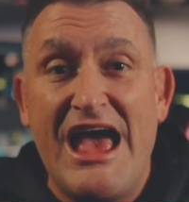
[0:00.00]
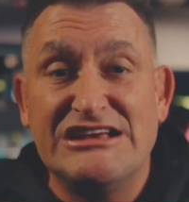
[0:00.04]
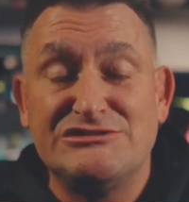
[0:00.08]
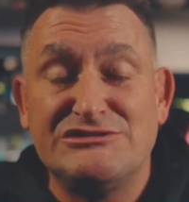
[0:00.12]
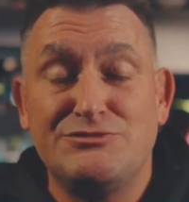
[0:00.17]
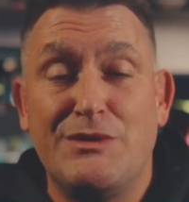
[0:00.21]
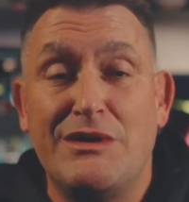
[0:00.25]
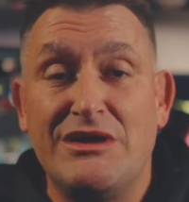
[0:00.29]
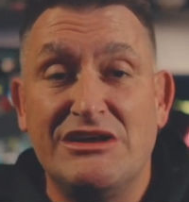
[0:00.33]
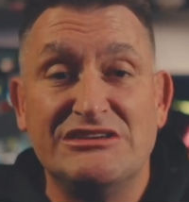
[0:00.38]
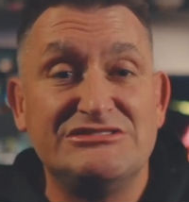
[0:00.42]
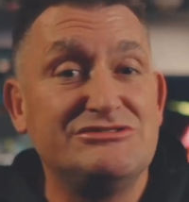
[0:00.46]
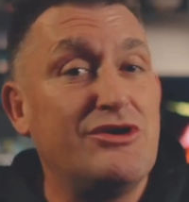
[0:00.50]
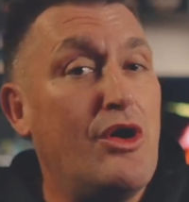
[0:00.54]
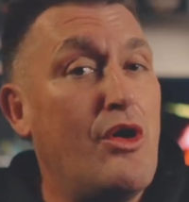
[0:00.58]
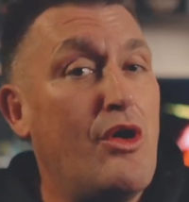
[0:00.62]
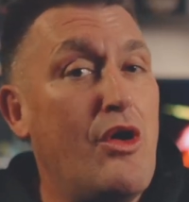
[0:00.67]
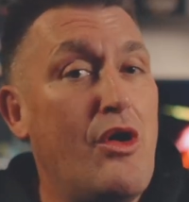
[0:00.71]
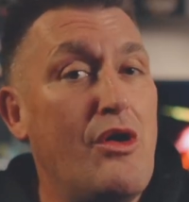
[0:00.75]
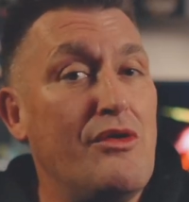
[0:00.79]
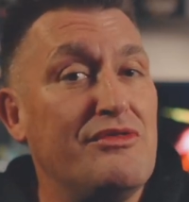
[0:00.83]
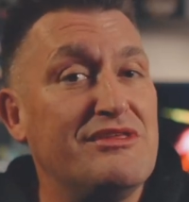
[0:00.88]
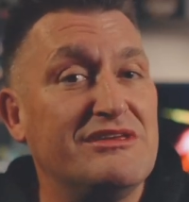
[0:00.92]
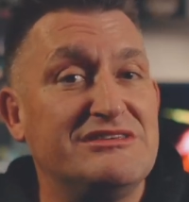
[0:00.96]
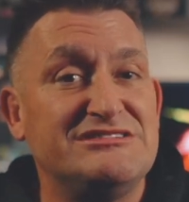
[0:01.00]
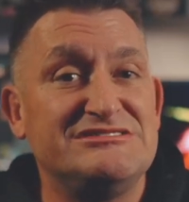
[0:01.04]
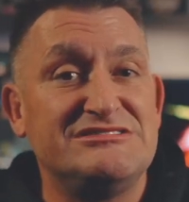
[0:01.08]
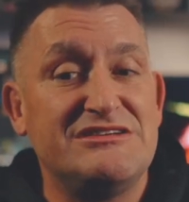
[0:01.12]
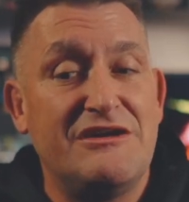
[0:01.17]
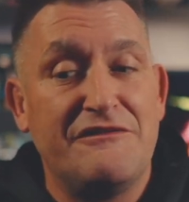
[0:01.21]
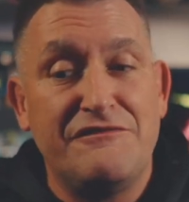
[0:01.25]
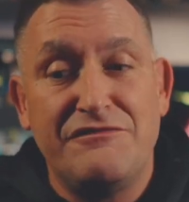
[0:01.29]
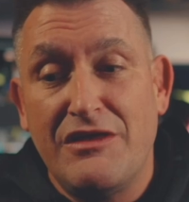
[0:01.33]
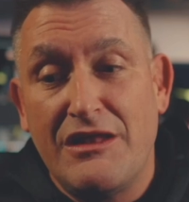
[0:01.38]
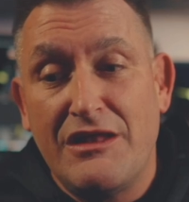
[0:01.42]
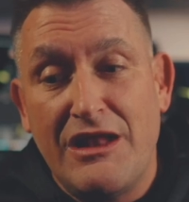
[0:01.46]
as well as all the
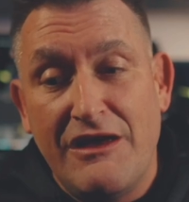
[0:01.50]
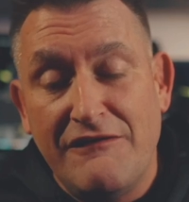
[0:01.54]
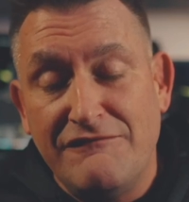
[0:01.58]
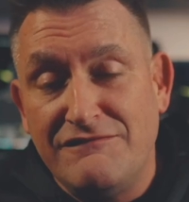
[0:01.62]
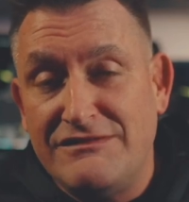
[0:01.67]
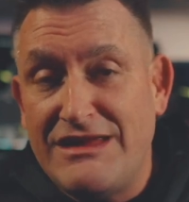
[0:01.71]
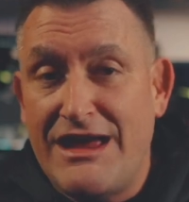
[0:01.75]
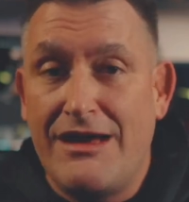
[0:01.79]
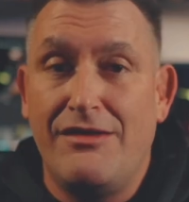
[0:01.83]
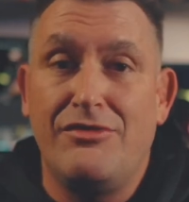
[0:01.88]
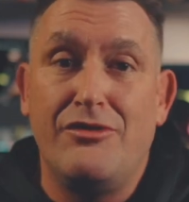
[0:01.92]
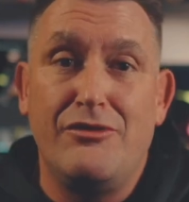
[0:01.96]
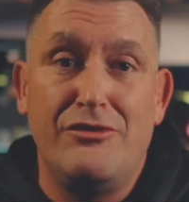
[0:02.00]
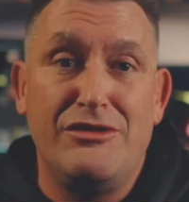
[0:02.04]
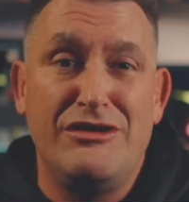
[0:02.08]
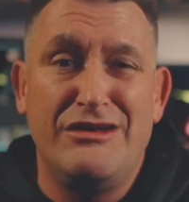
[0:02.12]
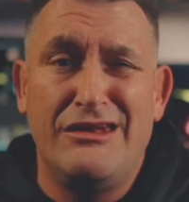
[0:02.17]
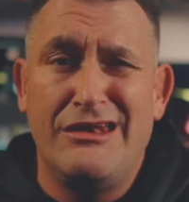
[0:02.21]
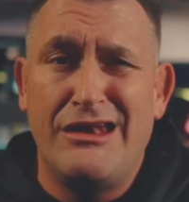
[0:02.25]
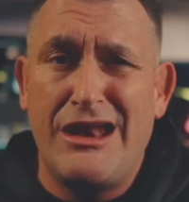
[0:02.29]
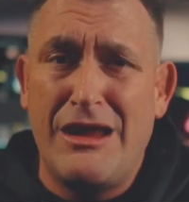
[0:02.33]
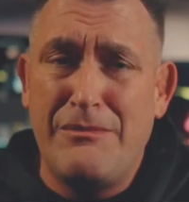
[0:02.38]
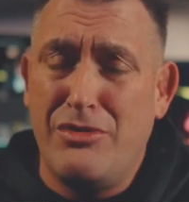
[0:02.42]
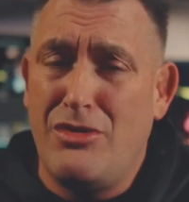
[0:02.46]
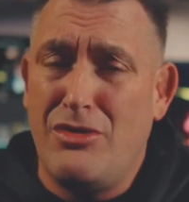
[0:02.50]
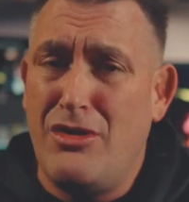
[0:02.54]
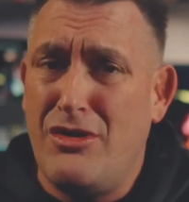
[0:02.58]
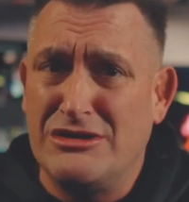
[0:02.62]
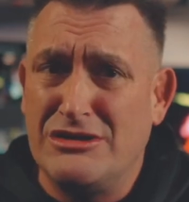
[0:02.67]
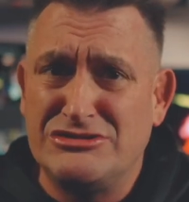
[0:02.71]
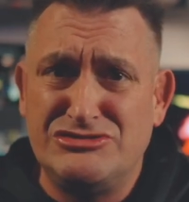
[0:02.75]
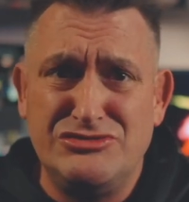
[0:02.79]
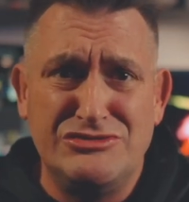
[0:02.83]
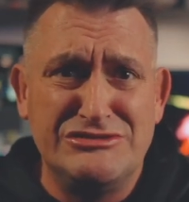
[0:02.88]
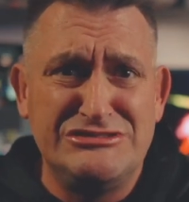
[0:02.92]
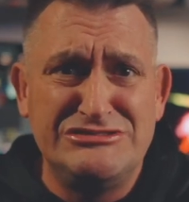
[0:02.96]
stuff that I've downloaded, and I
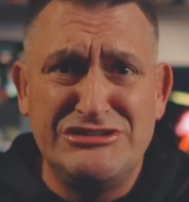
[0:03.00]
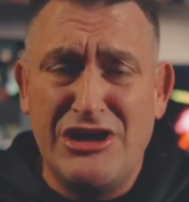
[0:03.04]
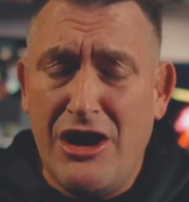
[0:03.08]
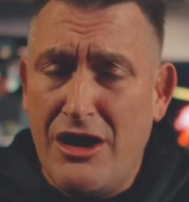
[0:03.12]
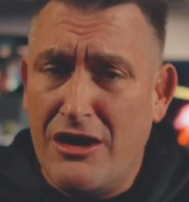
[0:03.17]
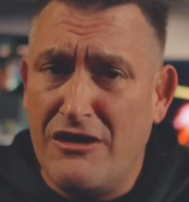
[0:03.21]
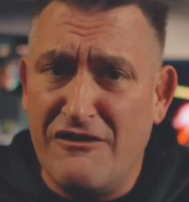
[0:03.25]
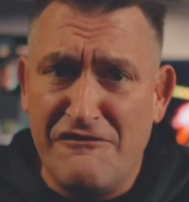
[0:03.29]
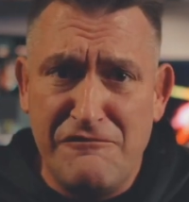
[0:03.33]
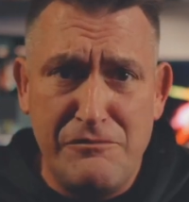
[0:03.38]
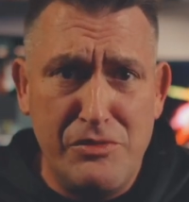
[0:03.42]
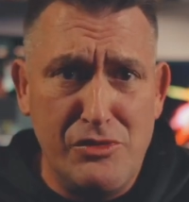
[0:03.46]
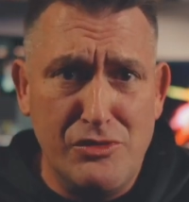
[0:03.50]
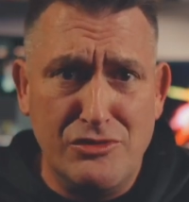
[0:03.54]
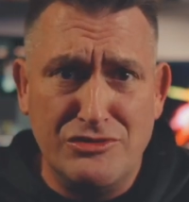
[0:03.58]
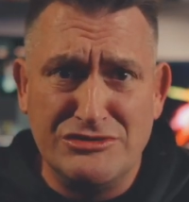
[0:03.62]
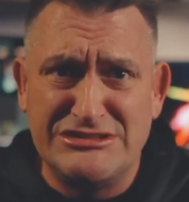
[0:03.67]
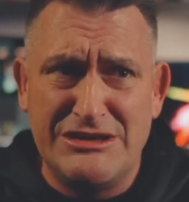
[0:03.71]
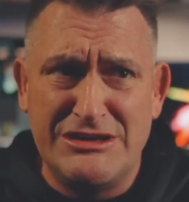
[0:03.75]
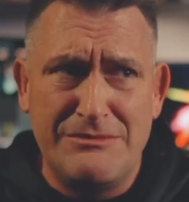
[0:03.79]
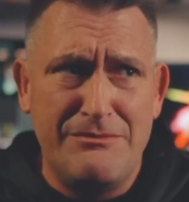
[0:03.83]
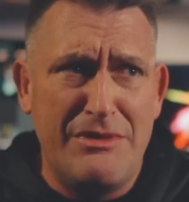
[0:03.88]
belong to a ton of pools.